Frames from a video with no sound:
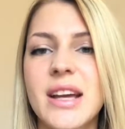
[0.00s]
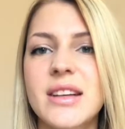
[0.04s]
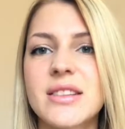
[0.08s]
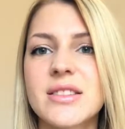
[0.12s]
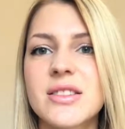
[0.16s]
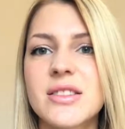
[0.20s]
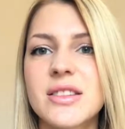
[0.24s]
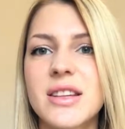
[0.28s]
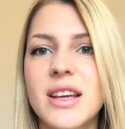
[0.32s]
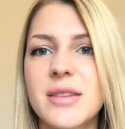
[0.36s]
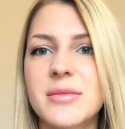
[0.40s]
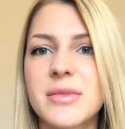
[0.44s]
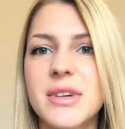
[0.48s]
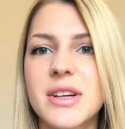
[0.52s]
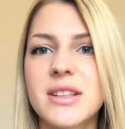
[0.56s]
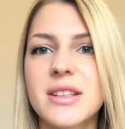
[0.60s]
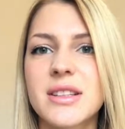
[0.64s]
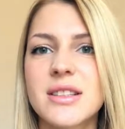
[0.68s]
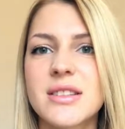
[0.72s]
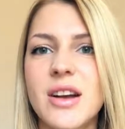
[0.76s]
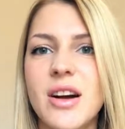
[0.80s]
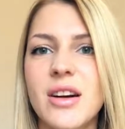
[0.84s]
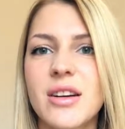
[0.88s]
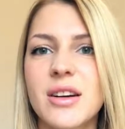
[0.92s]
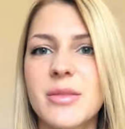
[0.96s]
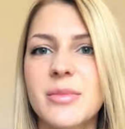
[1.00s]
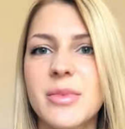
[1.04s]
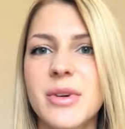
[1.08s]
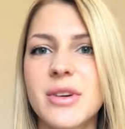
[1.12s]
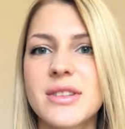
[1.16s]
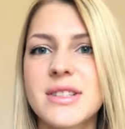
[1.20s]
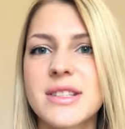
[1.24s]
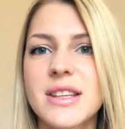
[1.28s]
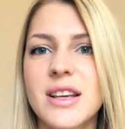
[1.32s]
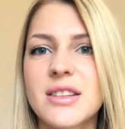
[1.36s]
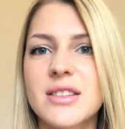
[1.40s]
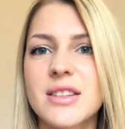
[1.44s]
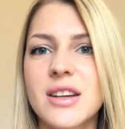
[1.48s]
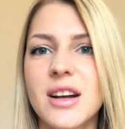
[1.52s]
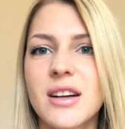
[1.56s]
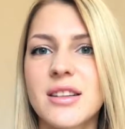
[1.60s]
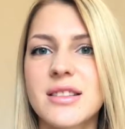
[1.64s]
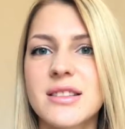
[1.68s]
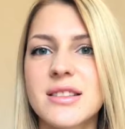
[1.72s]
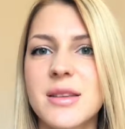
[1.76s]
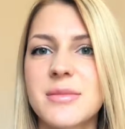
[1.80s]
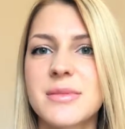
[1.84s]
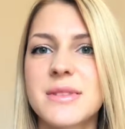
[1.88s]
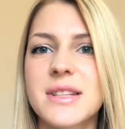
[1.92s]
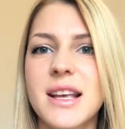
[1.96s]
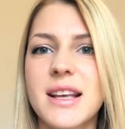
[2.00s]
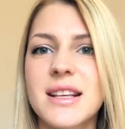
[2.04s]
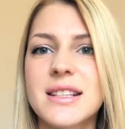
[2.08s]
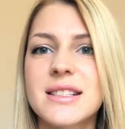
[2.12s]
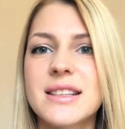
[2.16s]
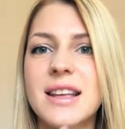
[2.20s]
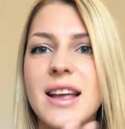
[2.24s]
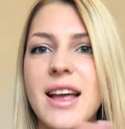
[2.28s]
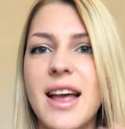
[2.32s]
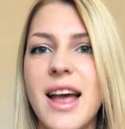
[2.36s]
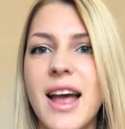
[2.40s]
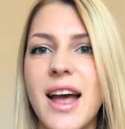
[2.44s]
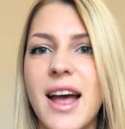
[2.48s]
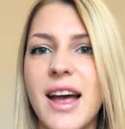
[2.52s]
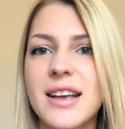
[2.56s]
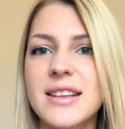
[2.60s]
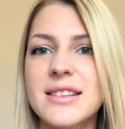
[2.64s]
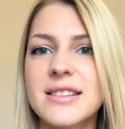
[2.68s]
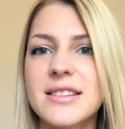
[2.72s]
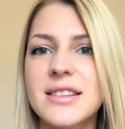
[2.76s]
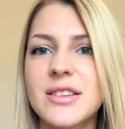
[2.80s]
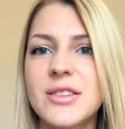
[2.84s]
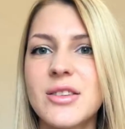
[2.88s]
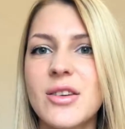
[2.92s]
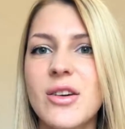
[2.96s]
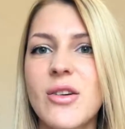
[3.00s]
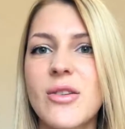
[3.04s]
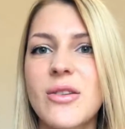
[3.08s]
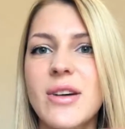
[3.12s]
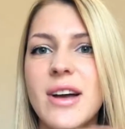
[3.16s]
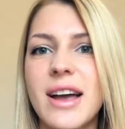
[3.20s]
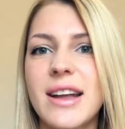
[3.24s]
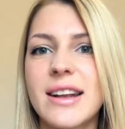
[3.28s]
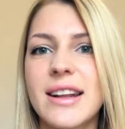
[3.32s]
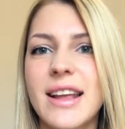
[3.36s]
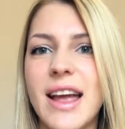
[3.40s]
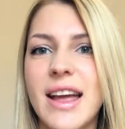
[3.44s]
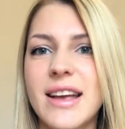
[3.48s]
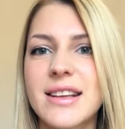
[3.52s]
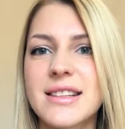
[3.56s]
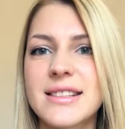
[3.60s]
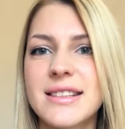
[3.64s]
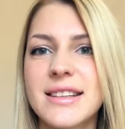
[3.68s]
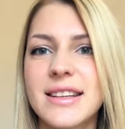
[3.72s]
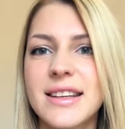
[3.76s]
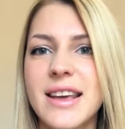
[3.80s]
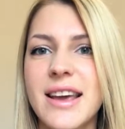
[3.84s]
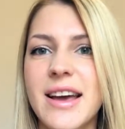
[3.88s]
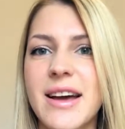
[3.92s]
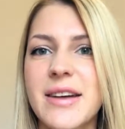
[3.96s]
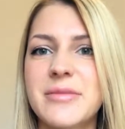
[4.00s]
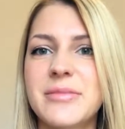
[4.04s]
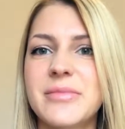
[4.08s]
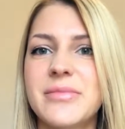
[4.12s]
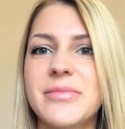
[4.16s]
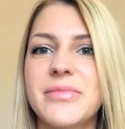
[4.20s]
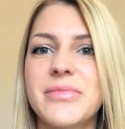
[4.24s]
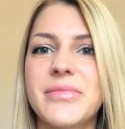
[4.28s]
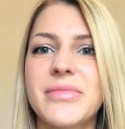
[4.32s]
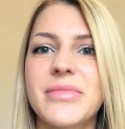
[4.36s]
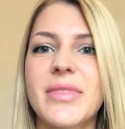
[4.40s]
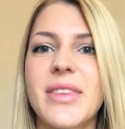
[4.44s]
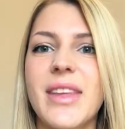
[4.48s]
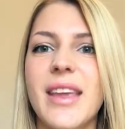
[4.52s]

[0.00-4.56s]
Today I'm going to talk about such concepts as SEO and SEM.